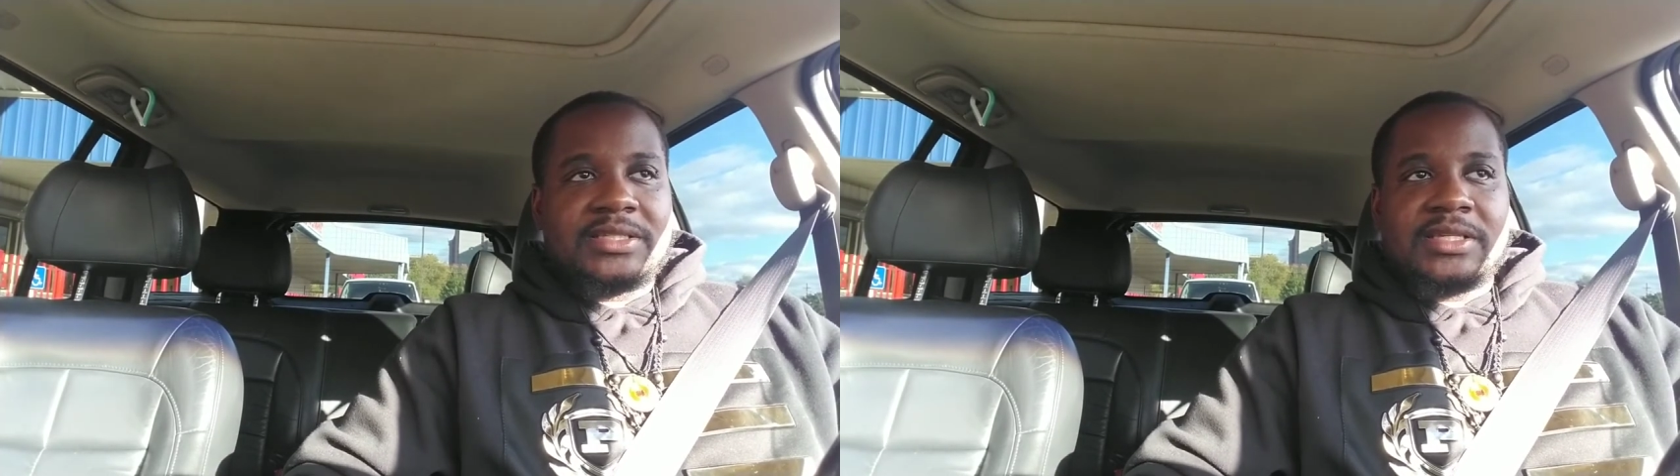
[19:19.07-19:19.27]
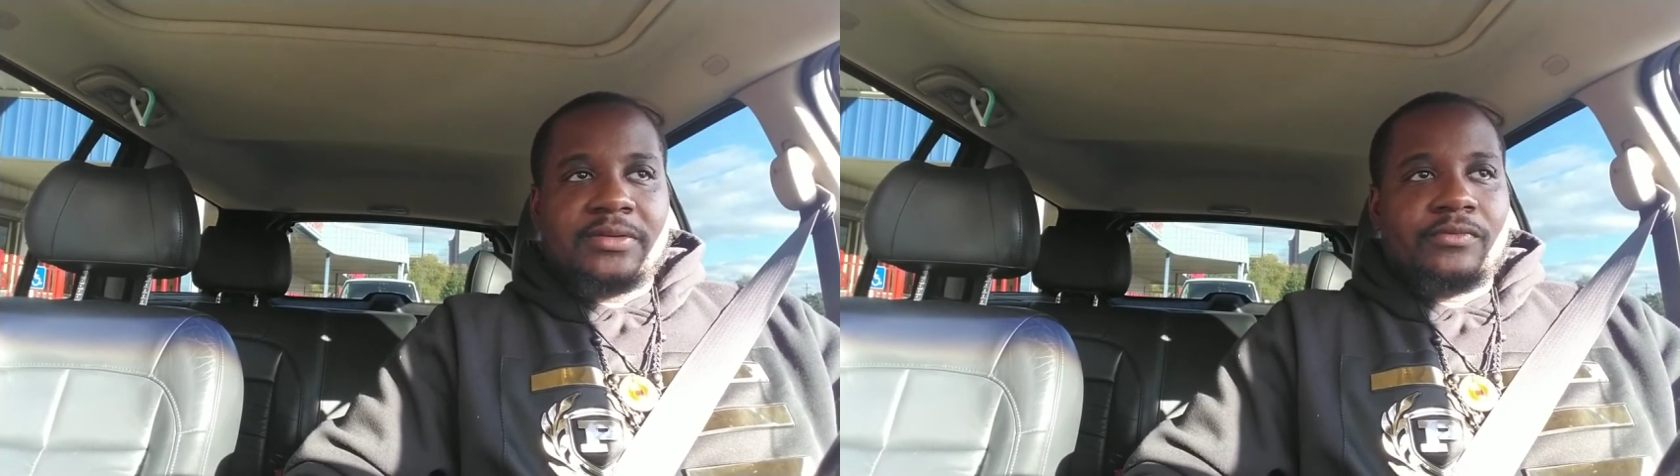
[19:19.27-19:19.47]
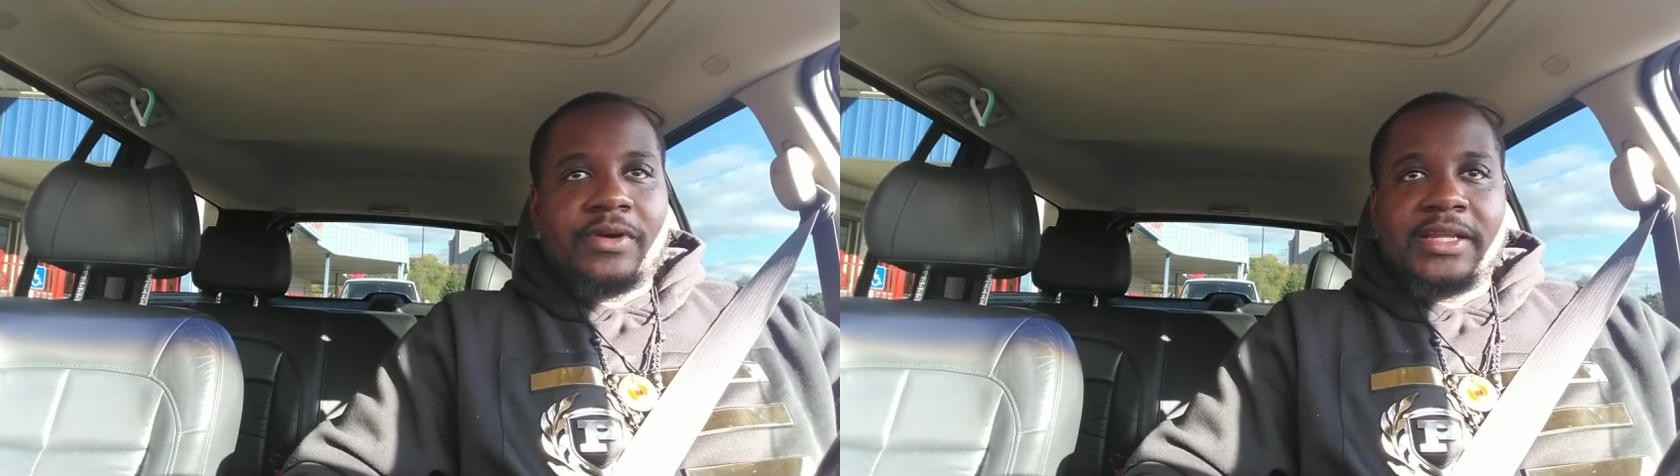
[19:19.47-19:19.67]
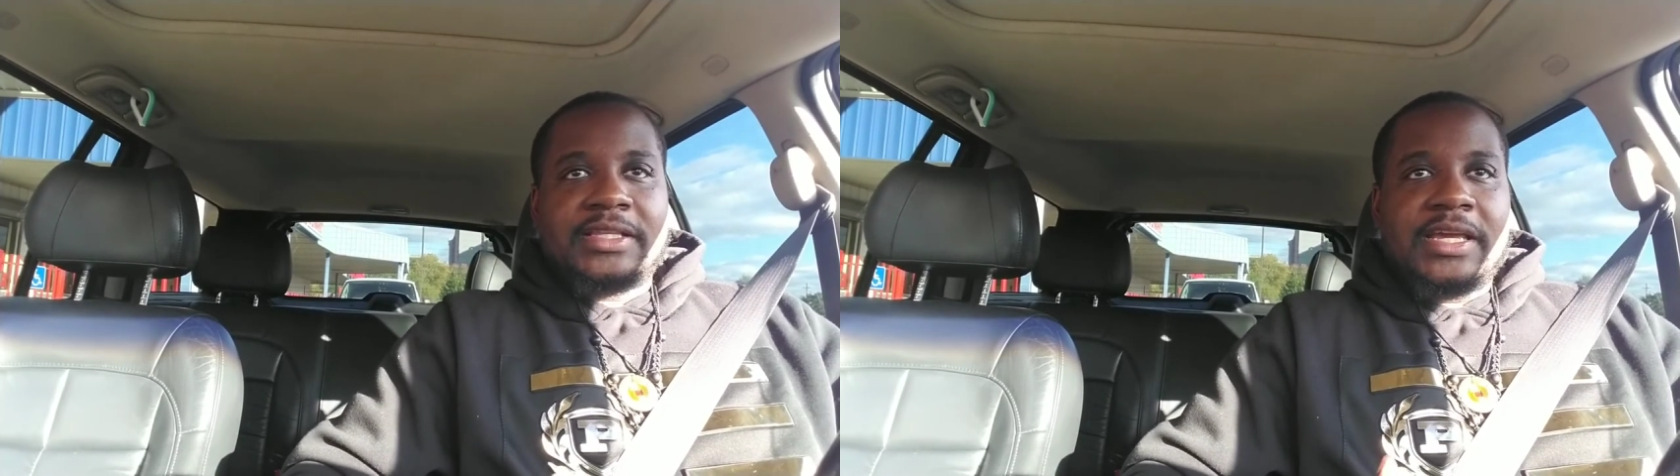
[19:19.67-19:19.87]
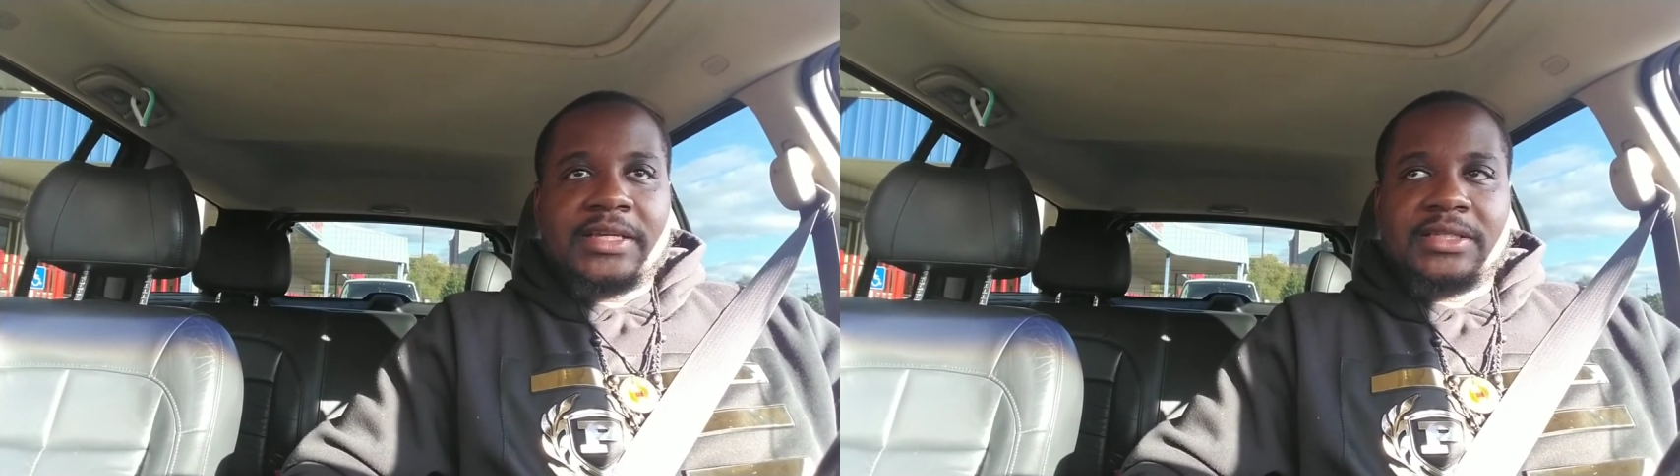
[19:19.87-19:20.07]
right
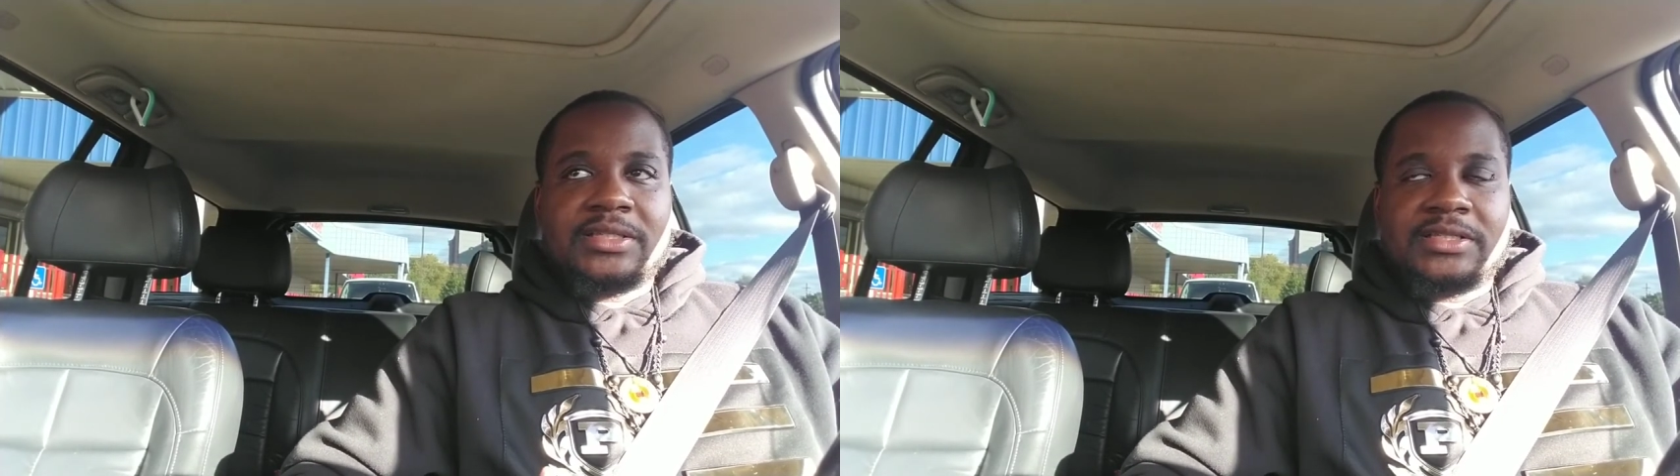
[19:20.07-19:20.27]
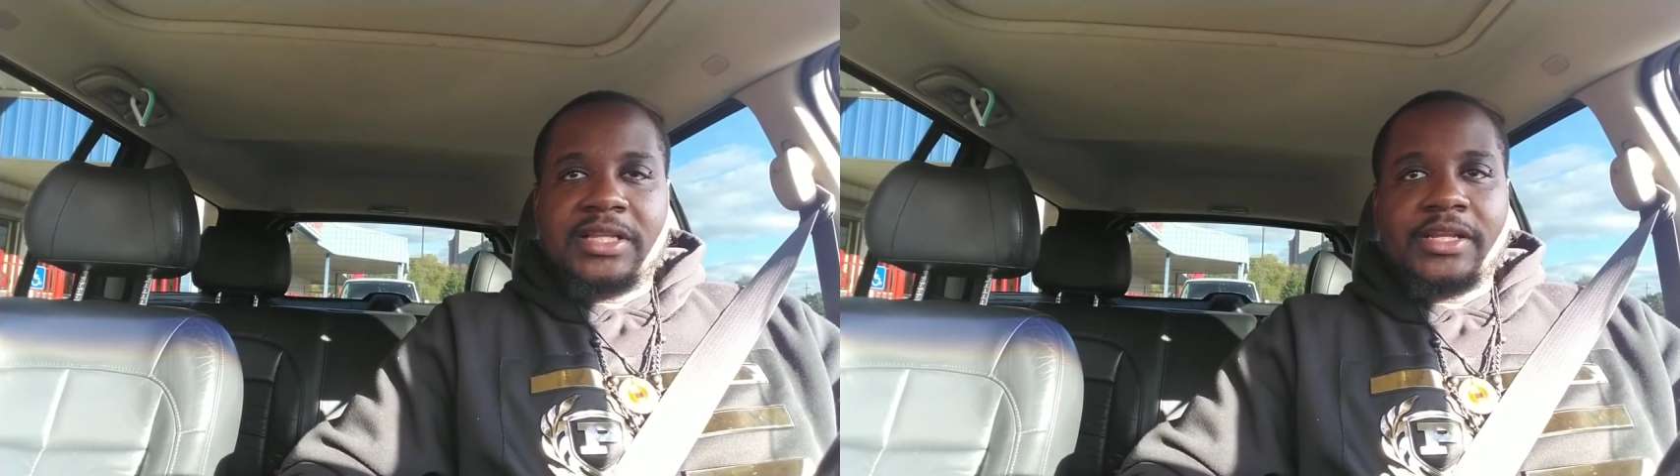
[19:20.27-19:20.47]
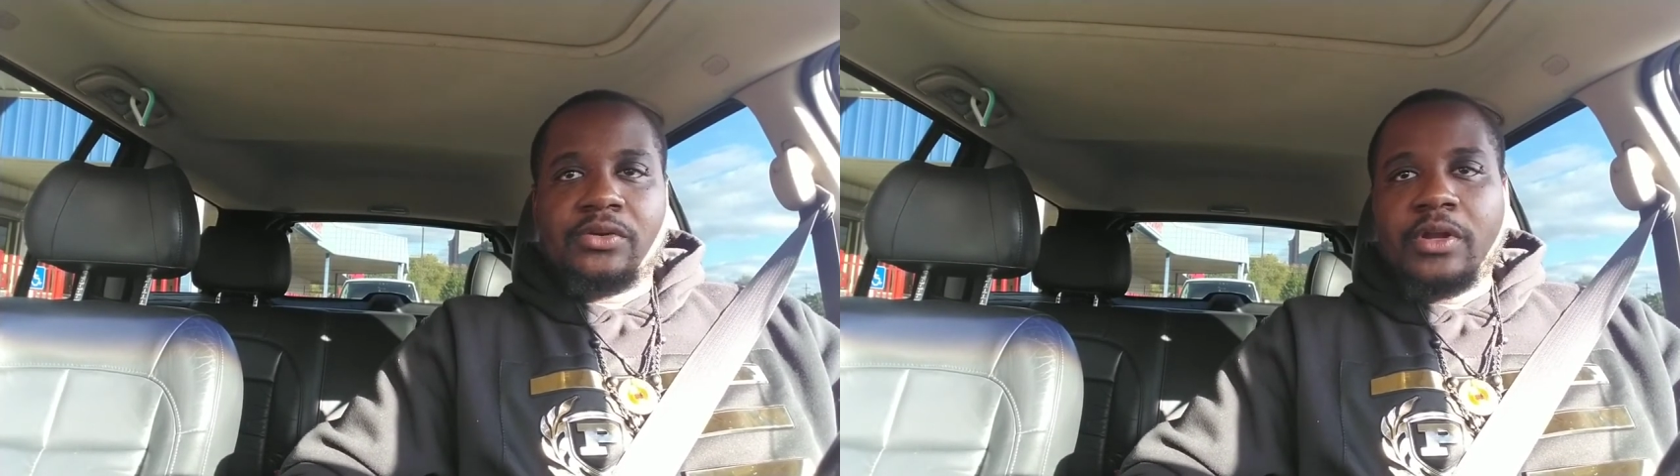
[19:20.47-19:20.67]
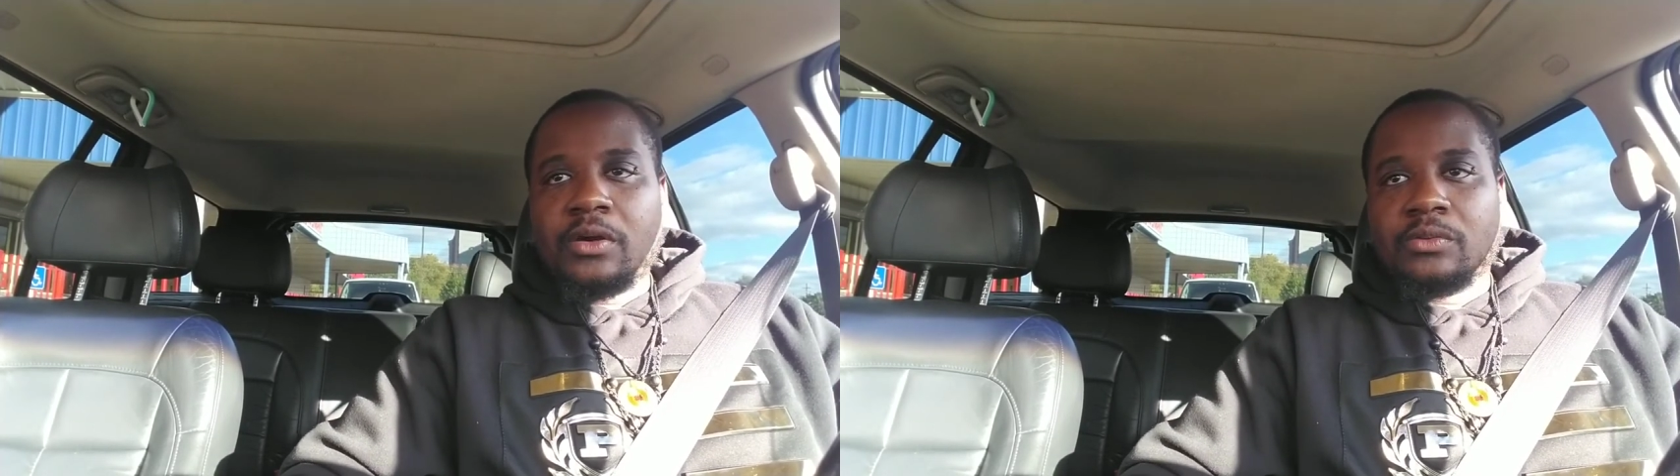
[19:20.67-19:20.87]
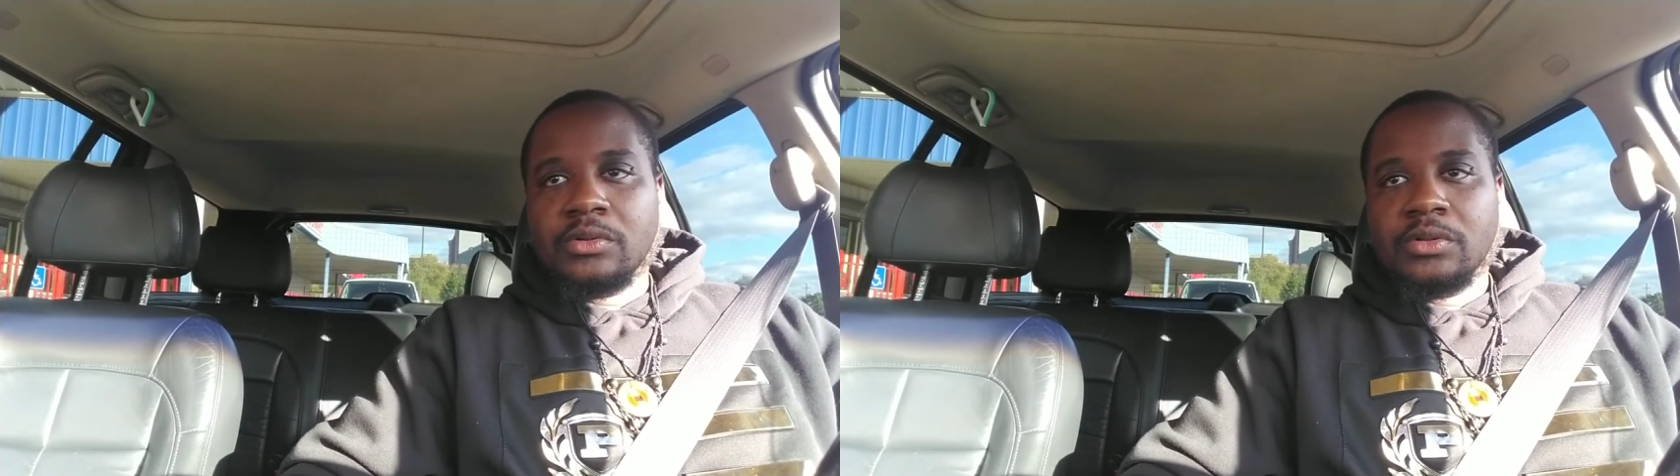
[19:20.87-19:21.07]
there. It's letting you know.